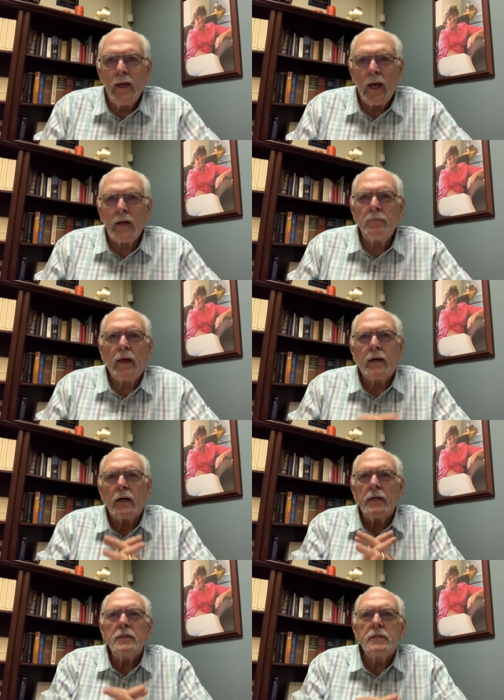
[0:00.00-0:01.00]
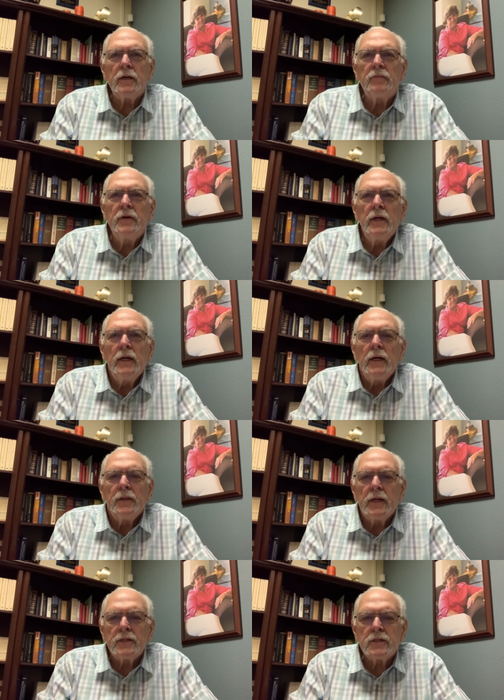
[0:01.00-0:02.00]
And because of
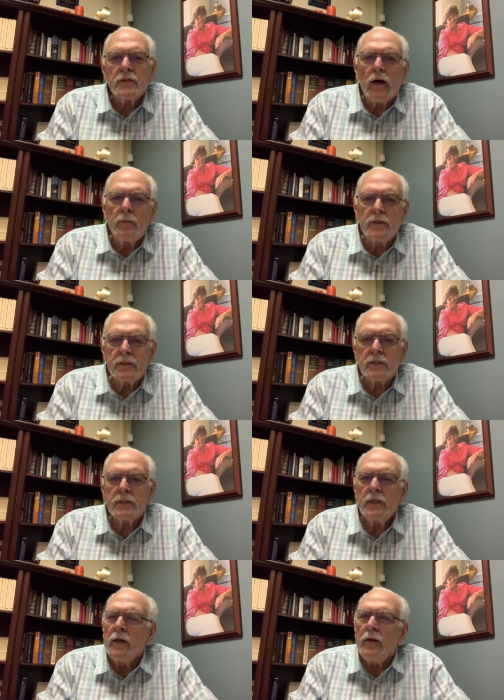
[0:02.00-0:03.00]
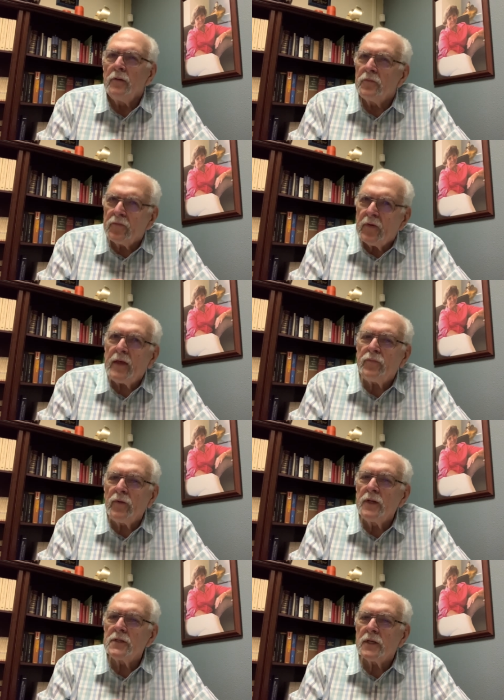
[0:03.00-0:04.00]
this psalmist's
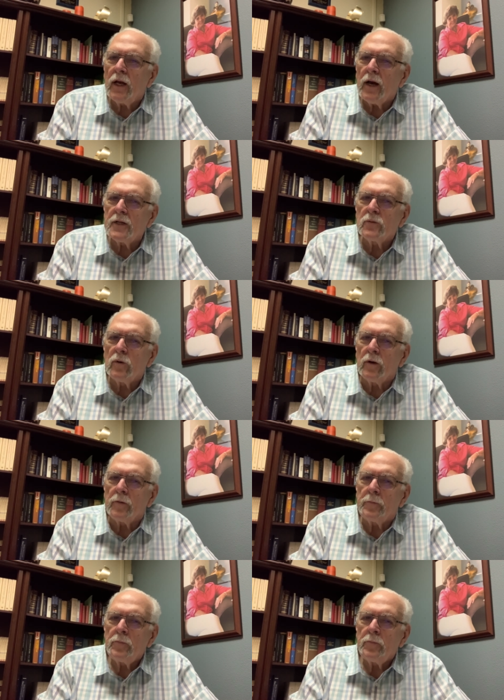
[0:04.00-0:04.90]
faithfulness to God's word,